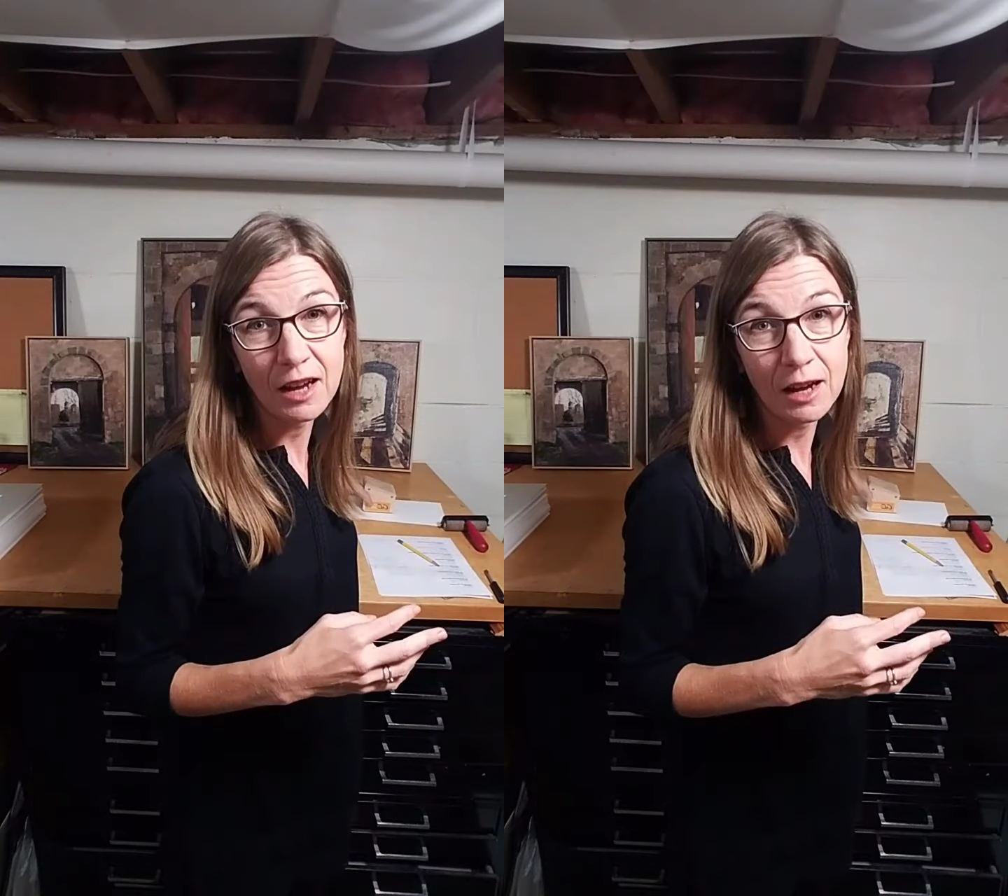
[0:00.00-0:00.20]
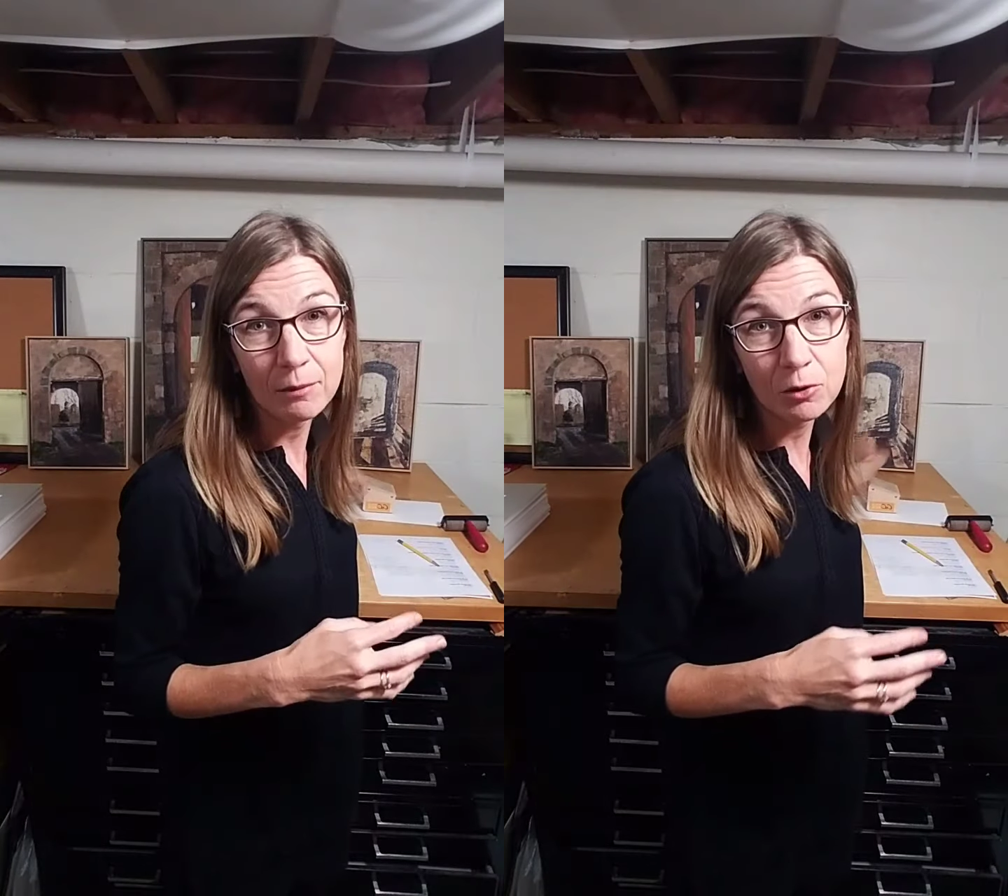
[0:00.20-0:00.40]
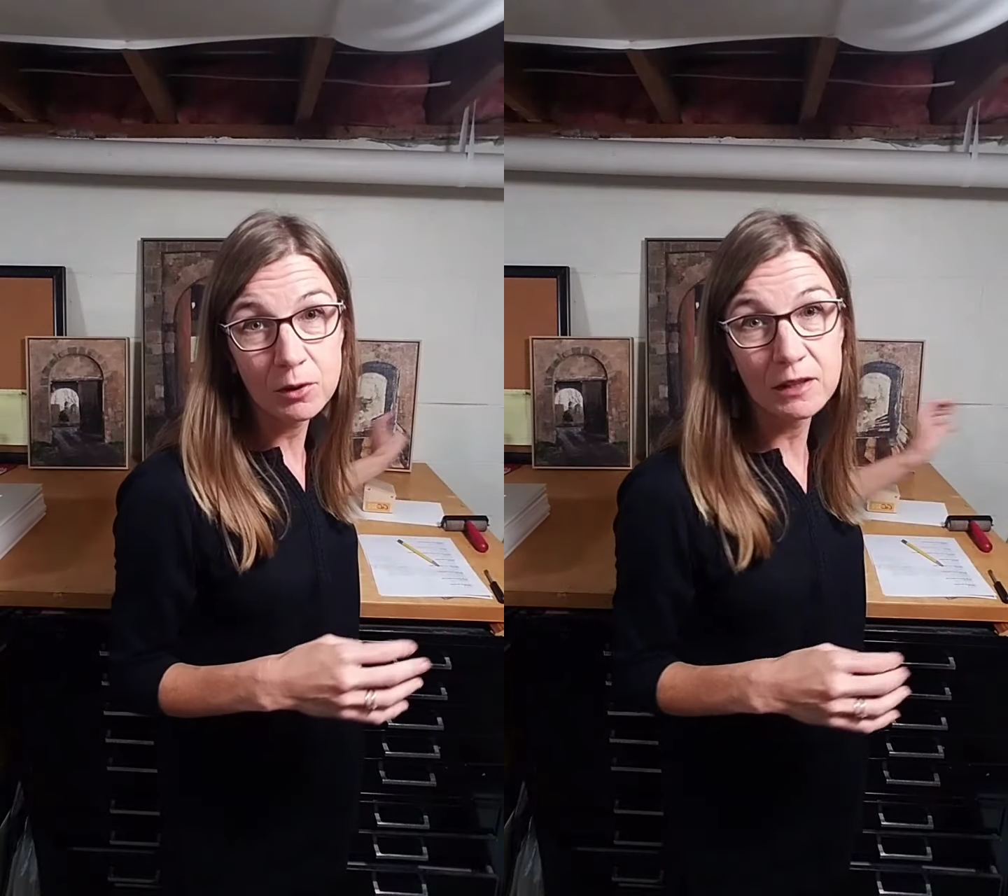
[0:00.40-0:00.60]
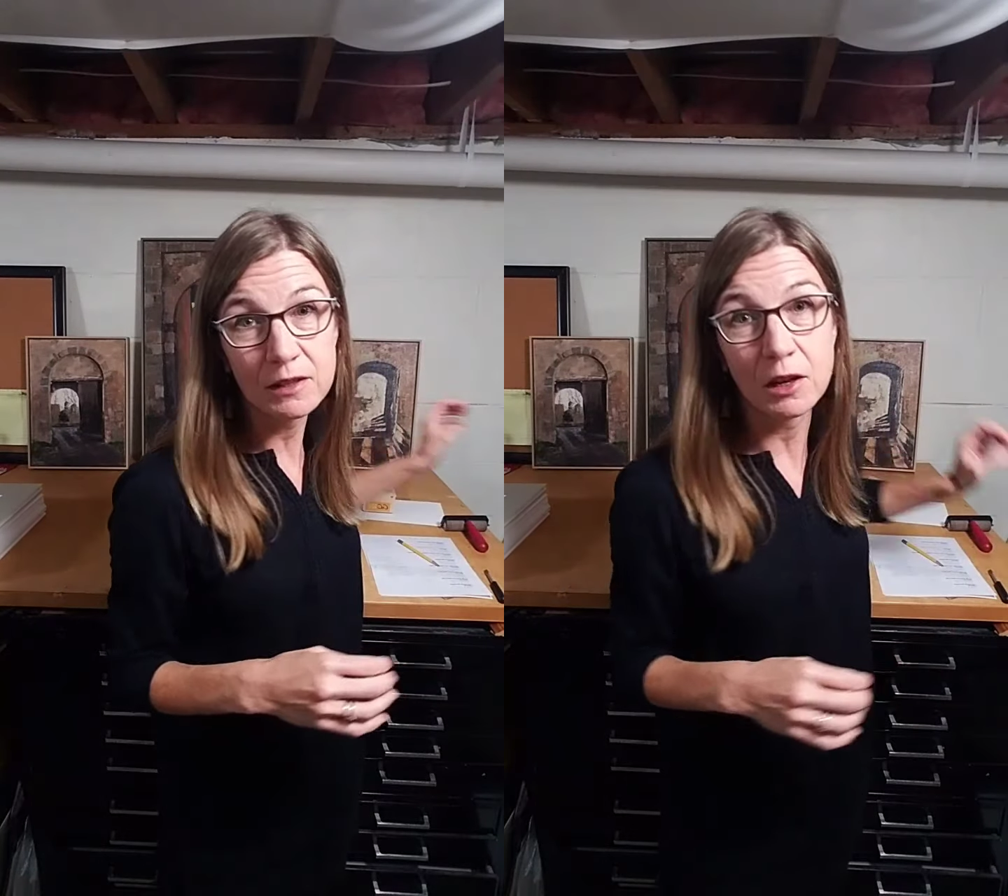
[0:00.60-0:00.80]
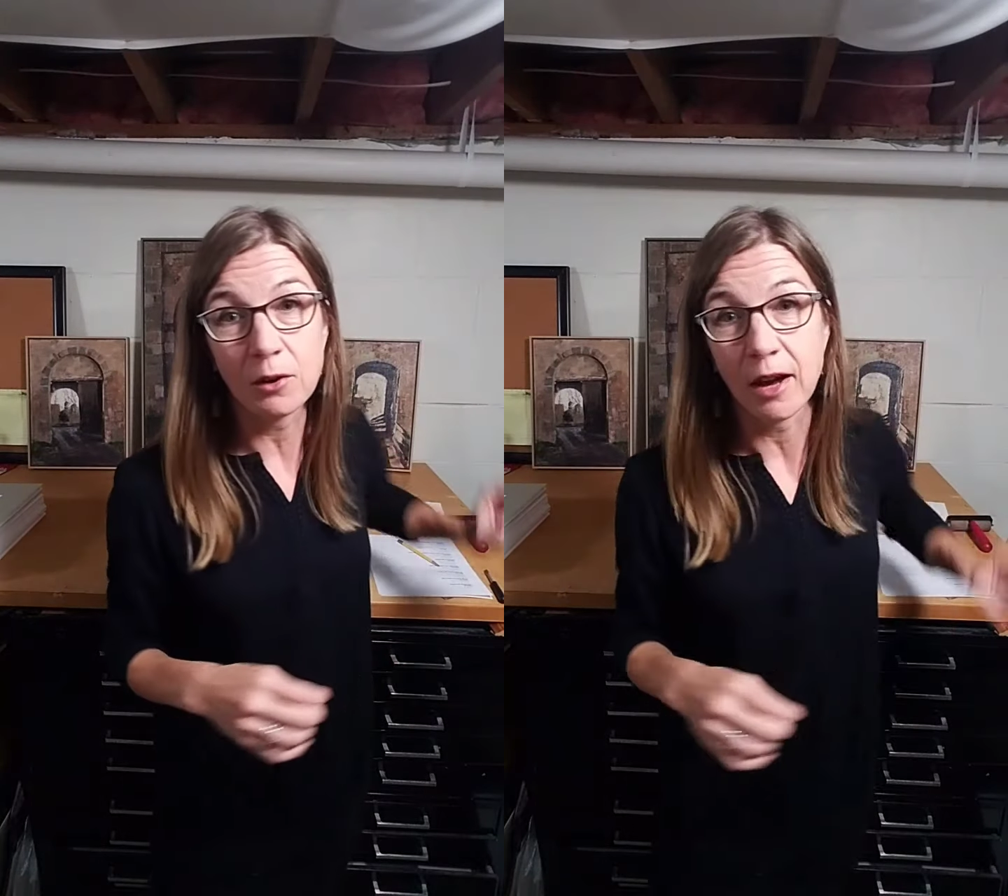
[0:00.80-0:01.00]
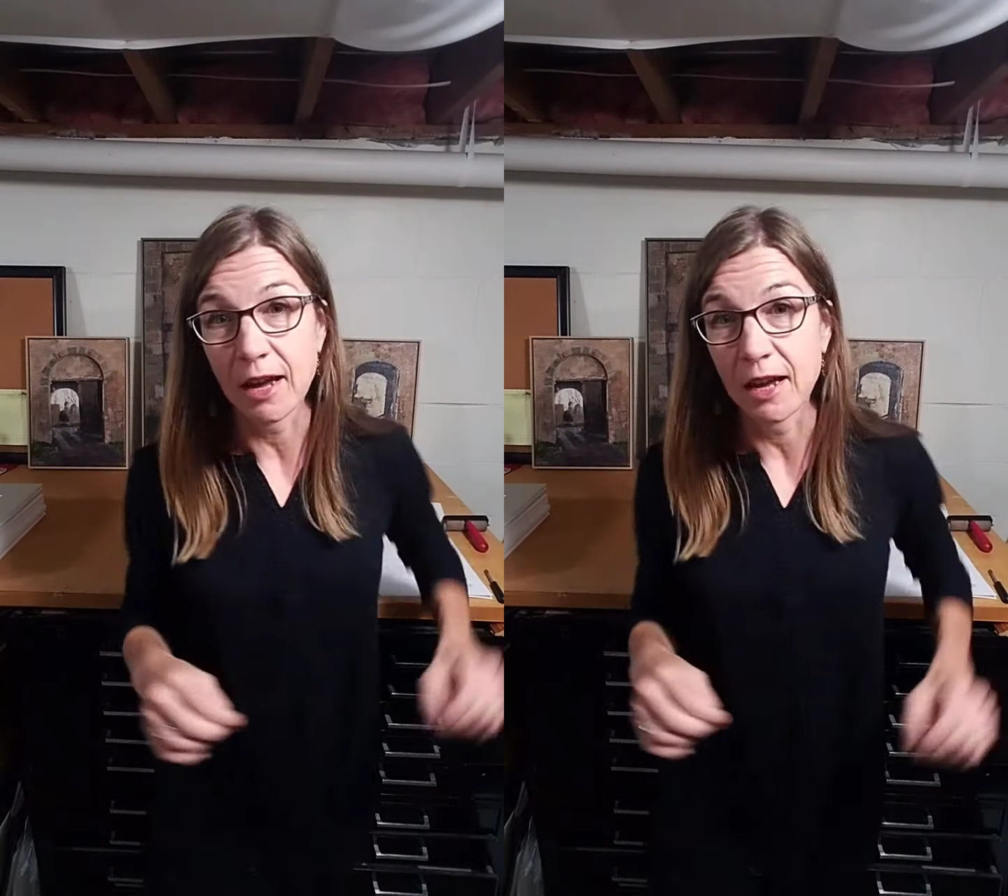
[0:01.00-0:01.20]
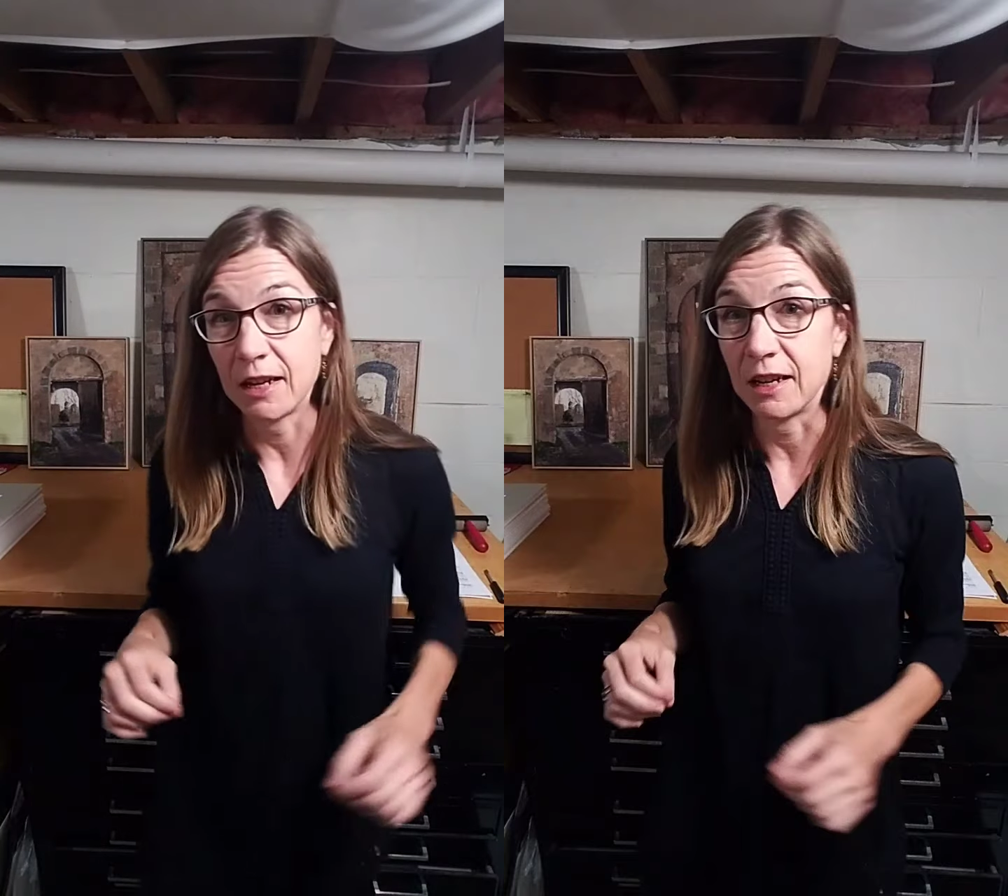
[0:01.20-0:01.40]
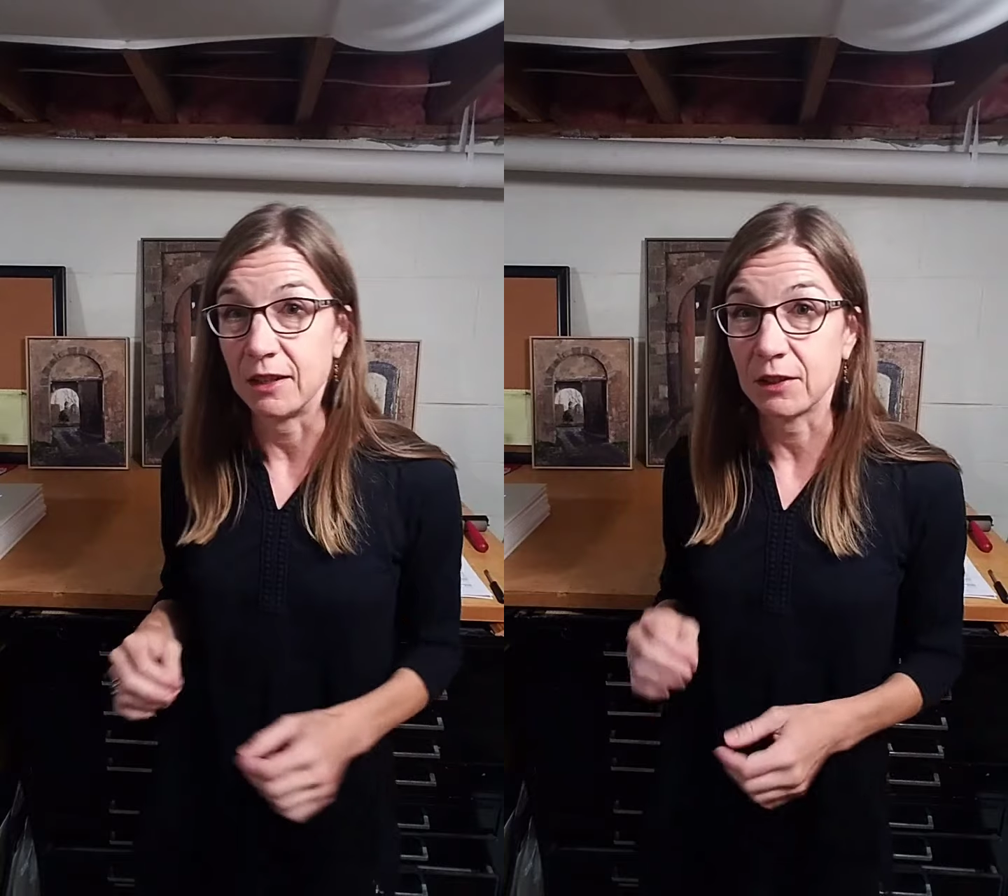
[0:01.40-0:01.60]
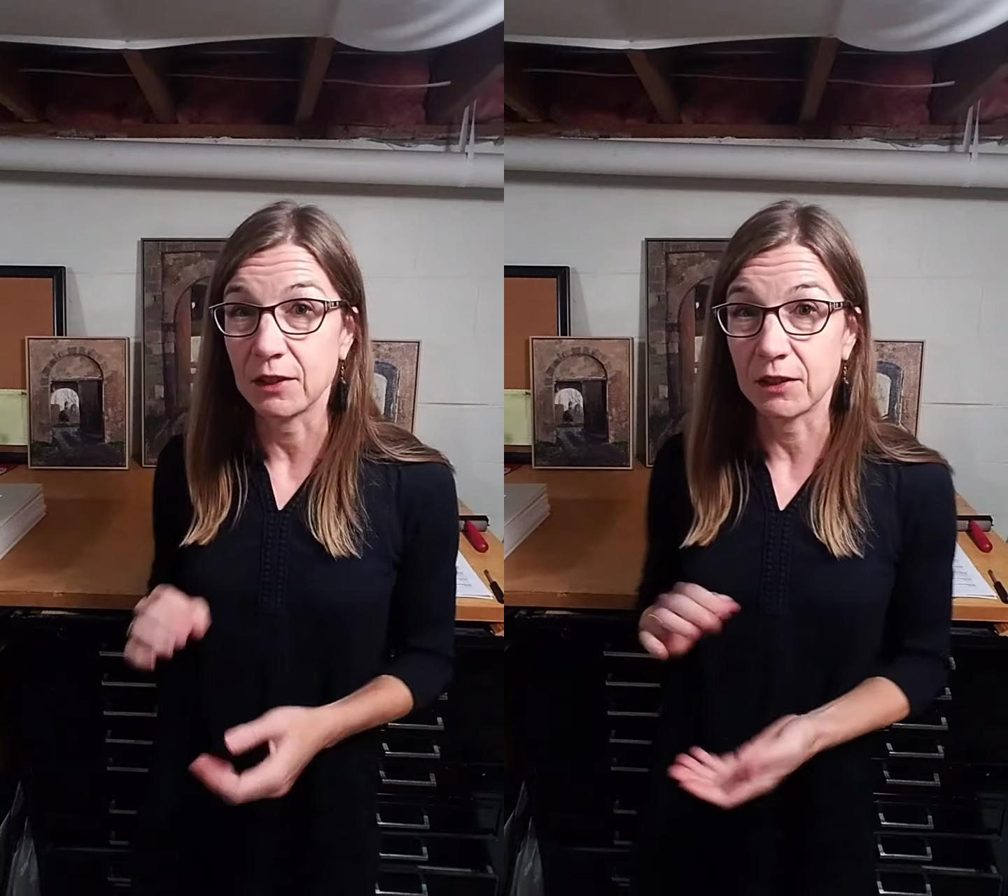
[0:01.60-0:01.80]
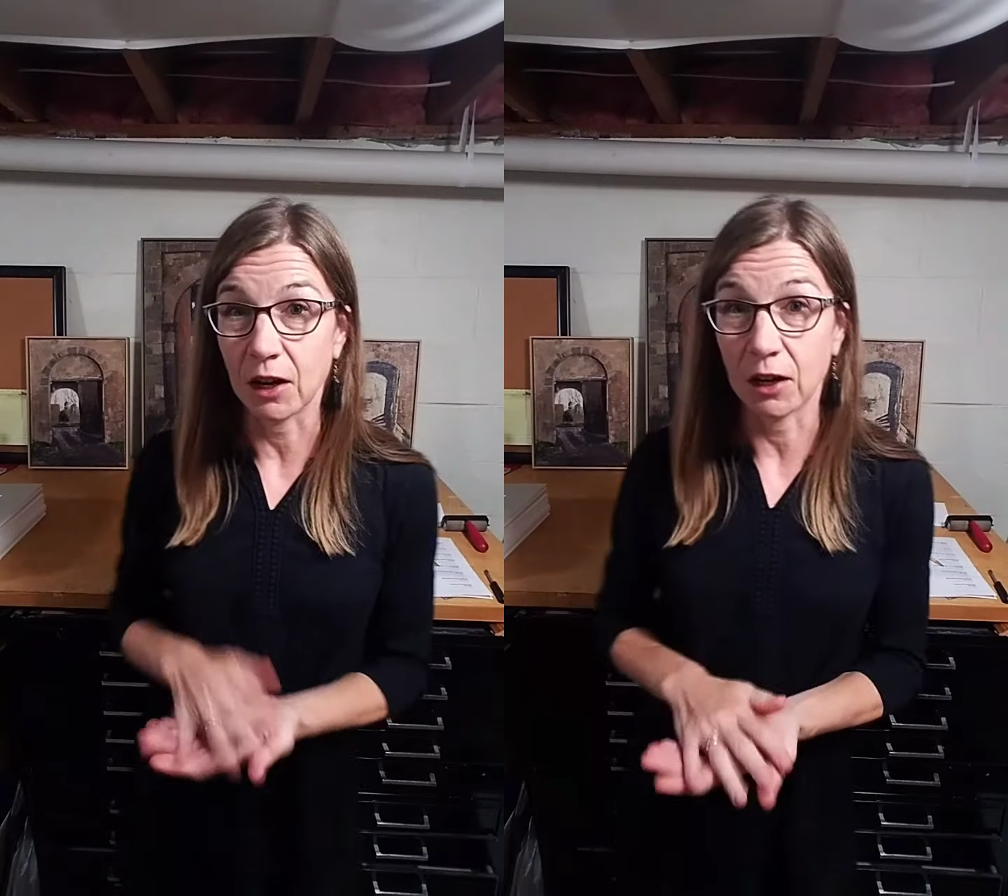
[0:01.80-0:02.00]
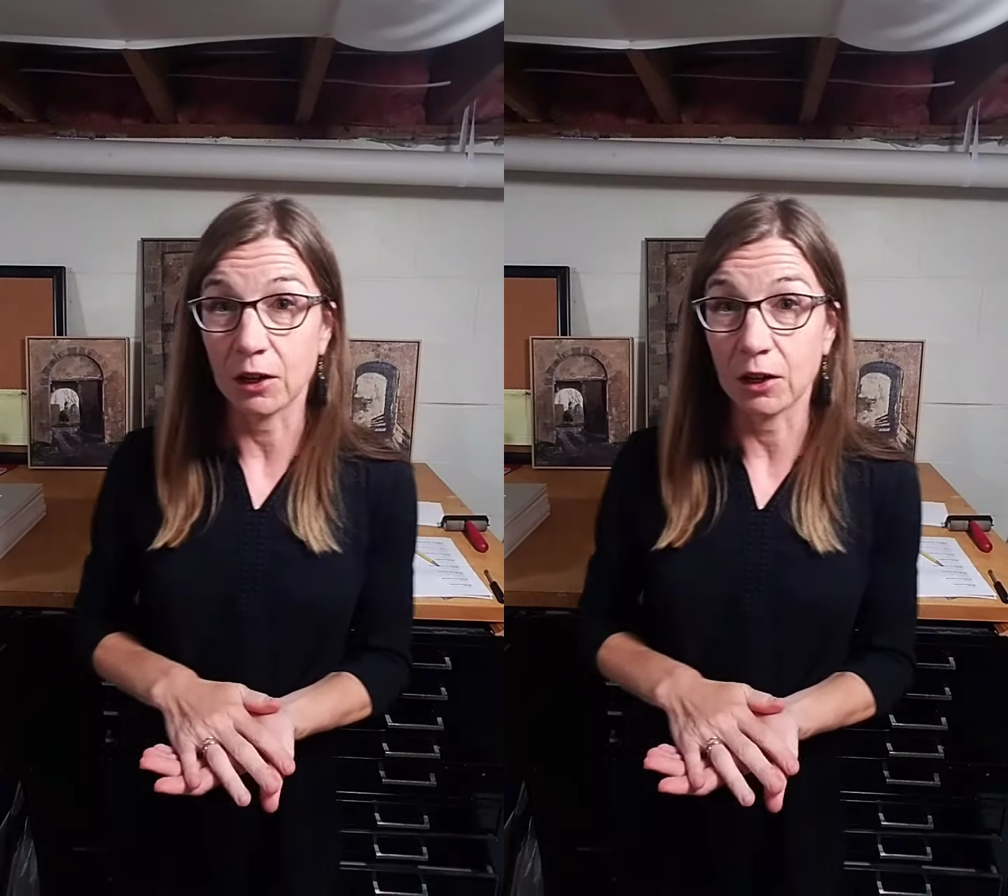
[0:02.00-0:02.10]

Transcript: I'm going to go ahead and start